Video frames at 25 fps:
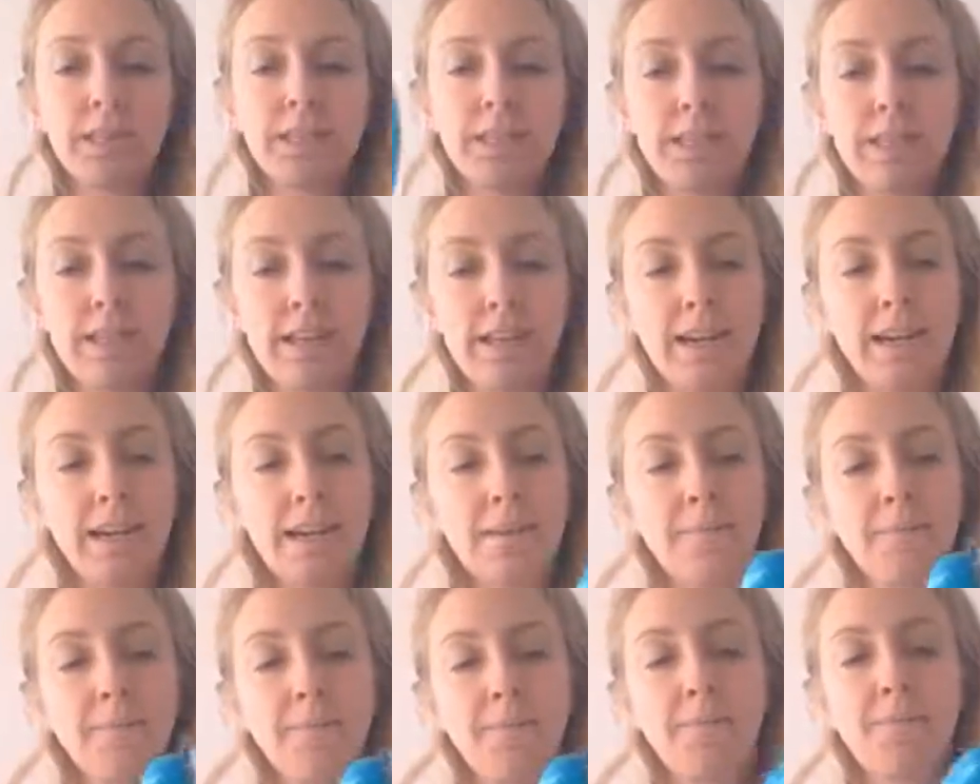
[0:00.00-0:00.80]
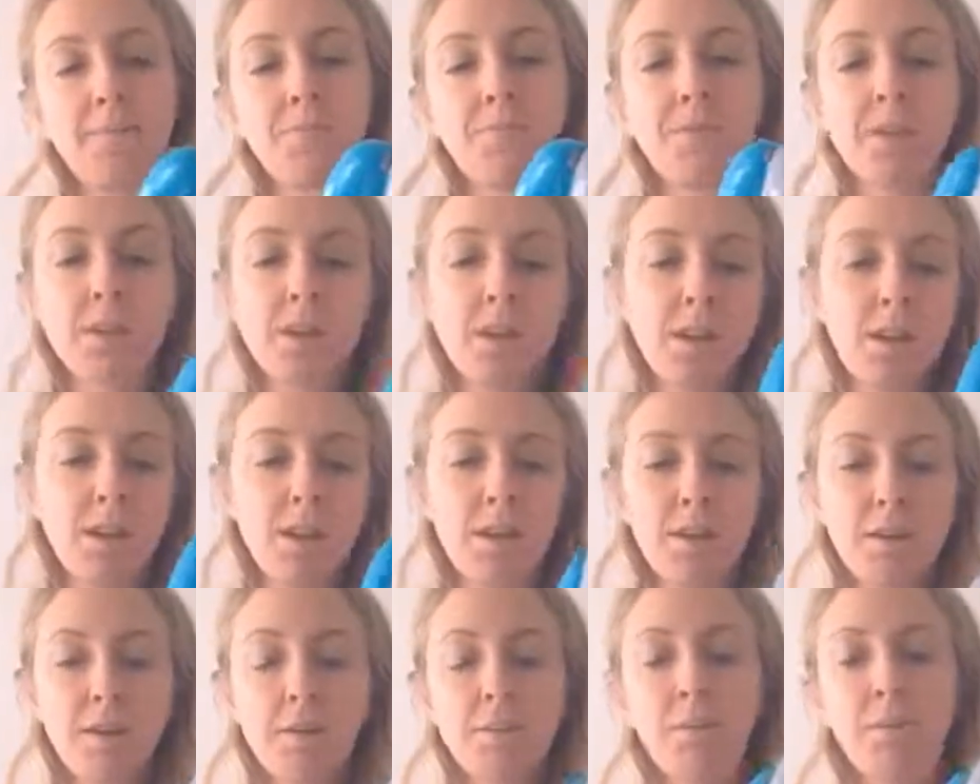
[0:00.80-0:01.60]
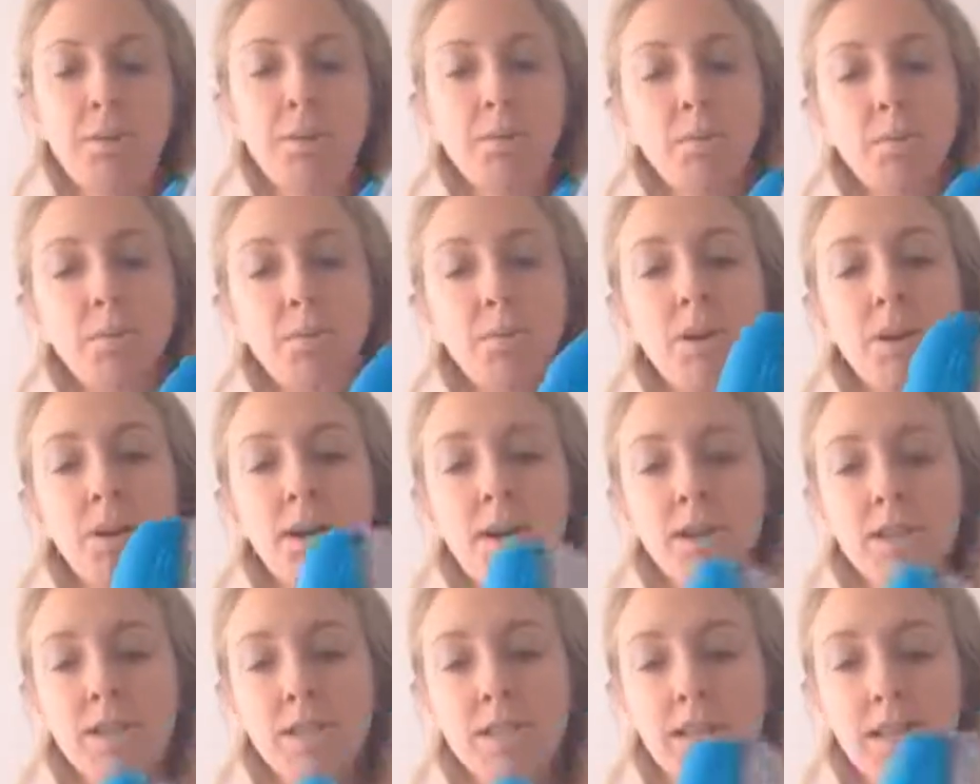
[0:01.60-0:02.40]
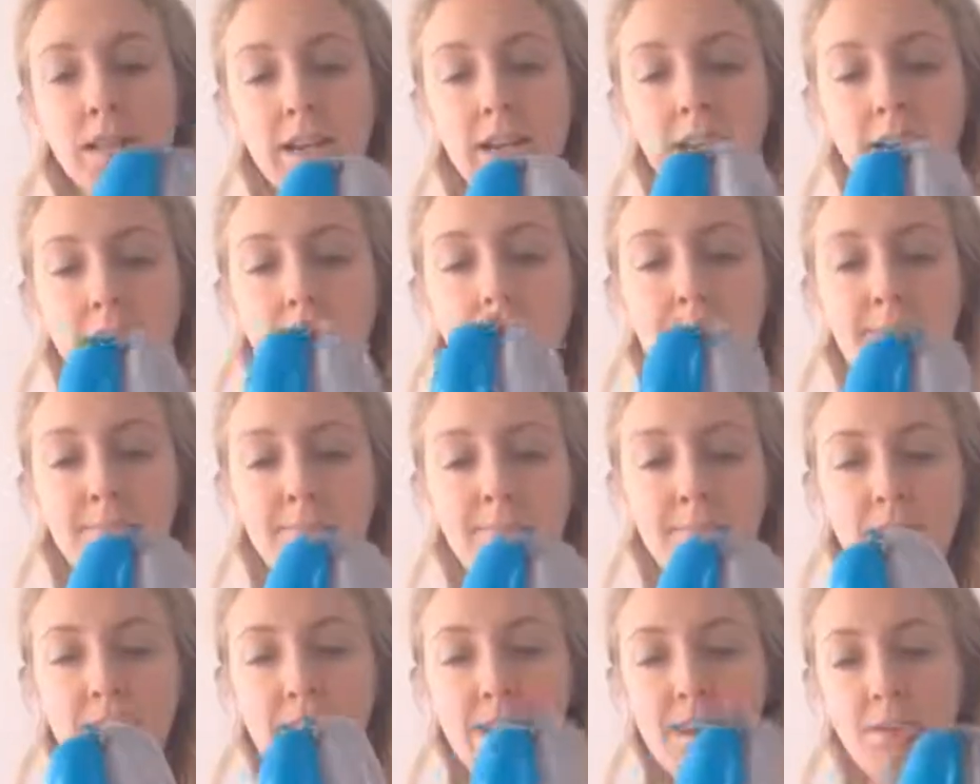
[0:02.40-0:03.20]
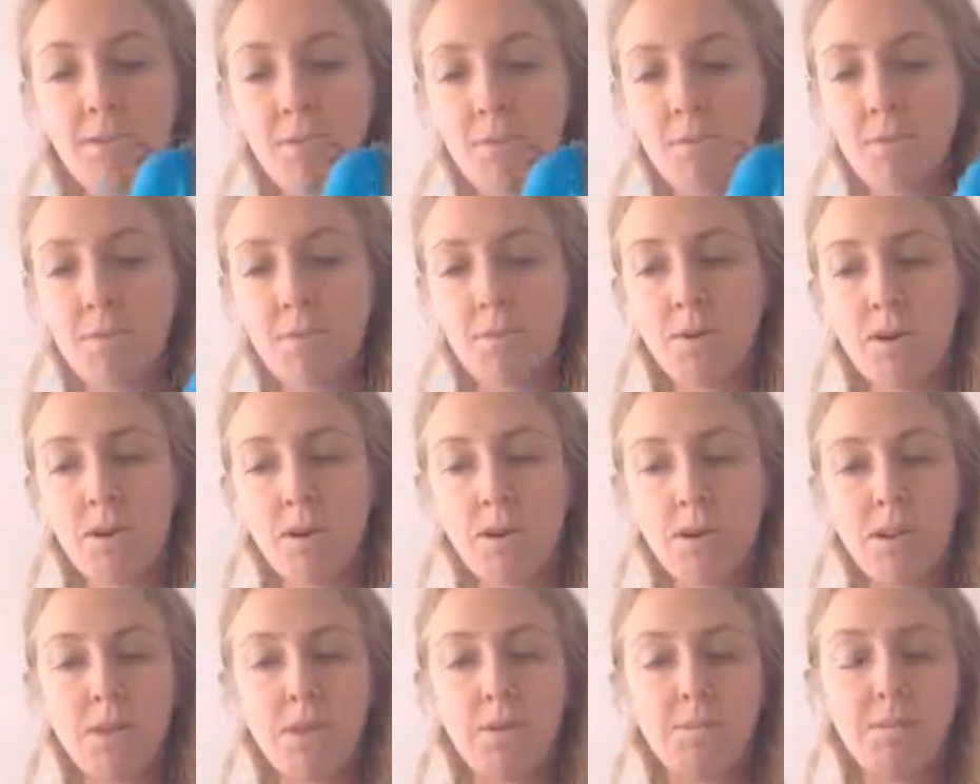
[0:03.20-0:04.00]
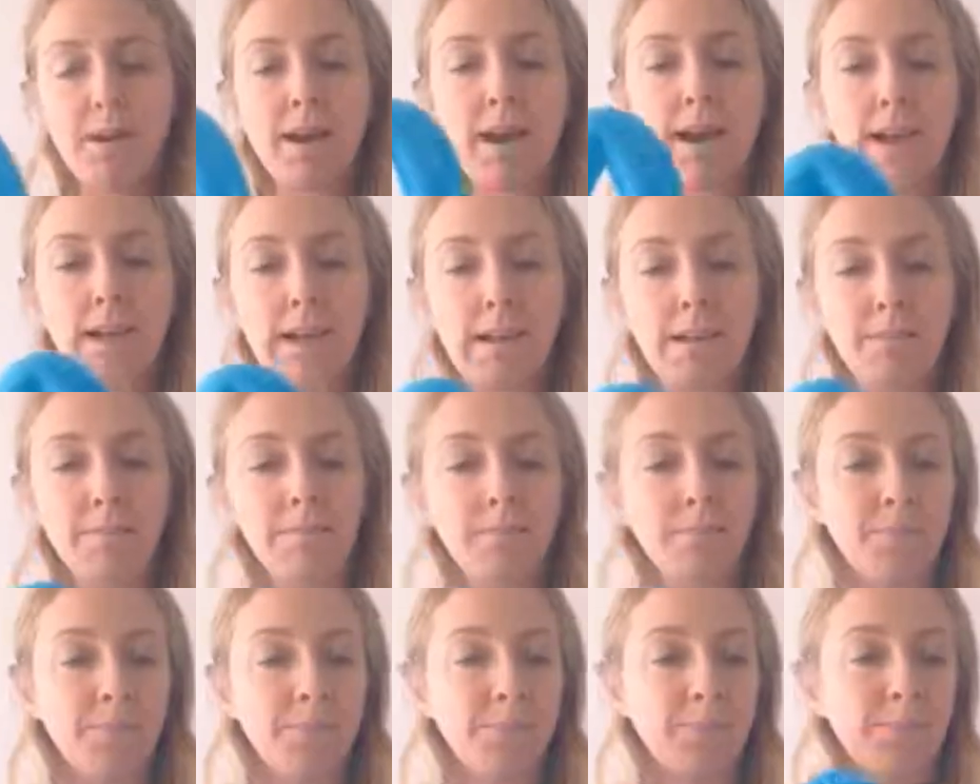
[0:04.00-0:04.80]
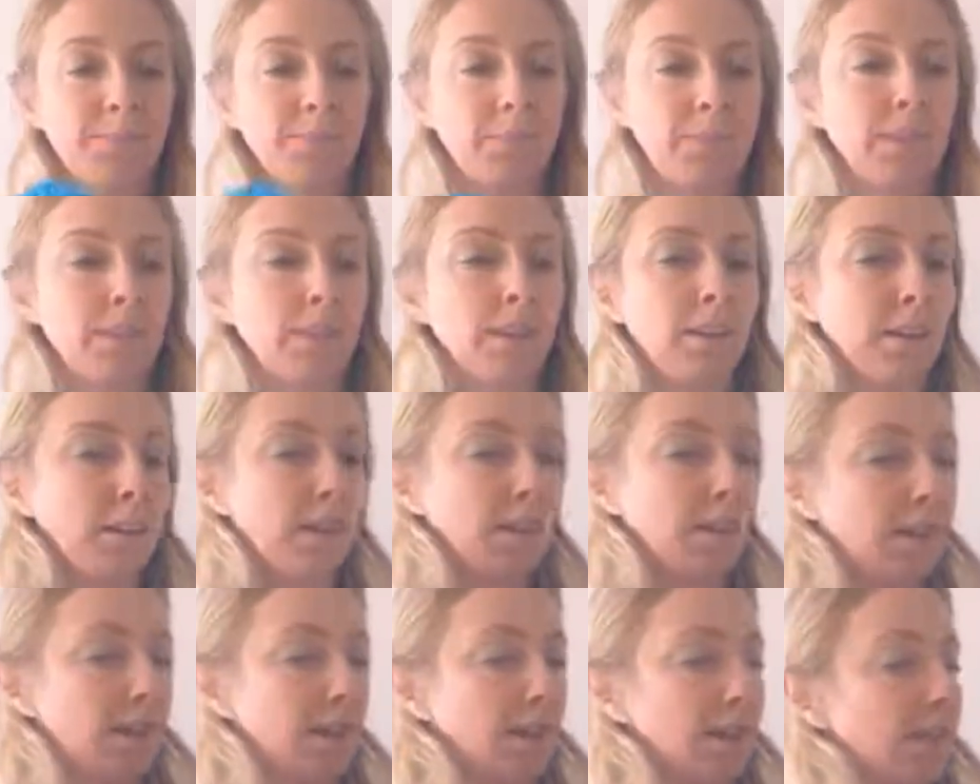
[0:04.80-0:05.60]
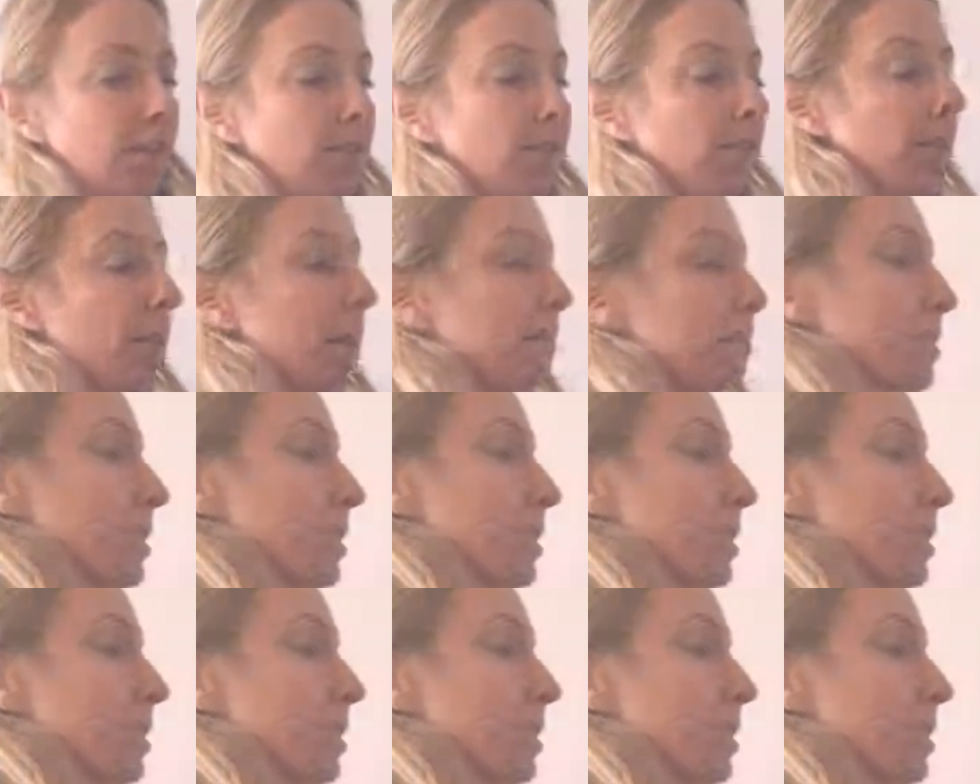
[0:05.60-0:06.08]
twist it, put one on top, and one on the bottom. And then